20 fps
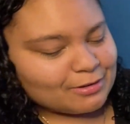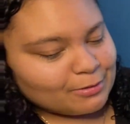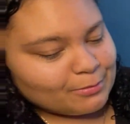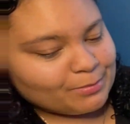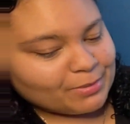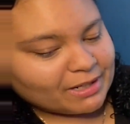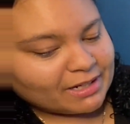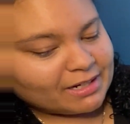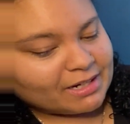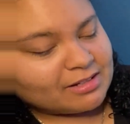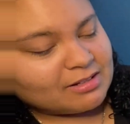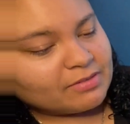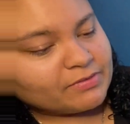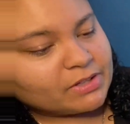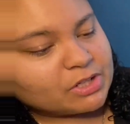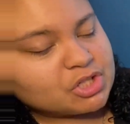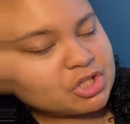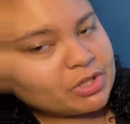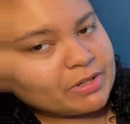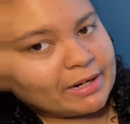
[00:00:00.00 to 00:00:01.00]
But in the
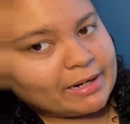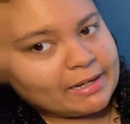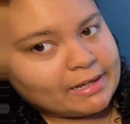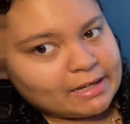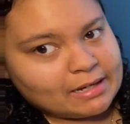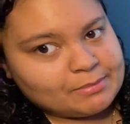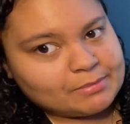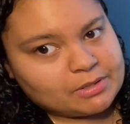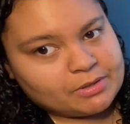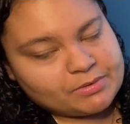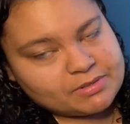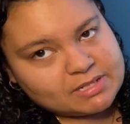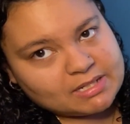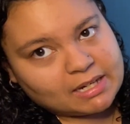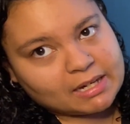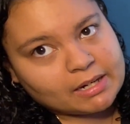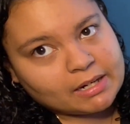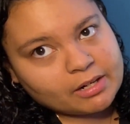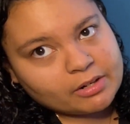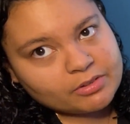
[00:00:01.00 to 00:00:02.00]
future, I am going to
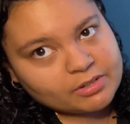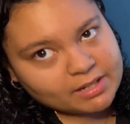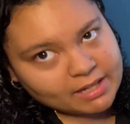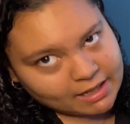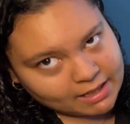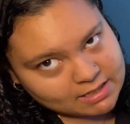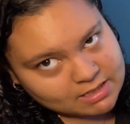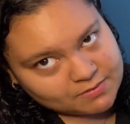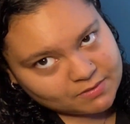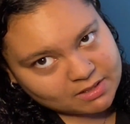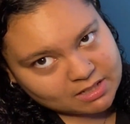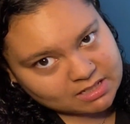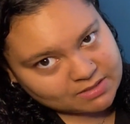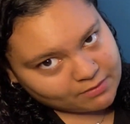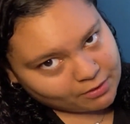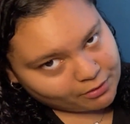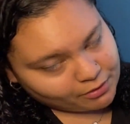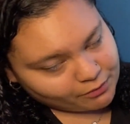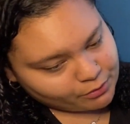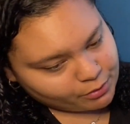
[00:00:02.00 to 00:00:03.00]
get another case for this
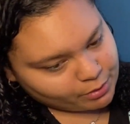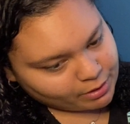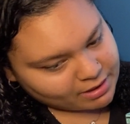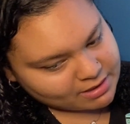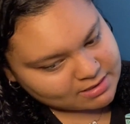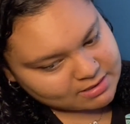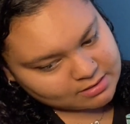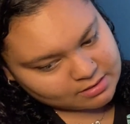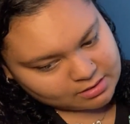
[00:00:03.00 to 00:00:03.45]
phone, of course,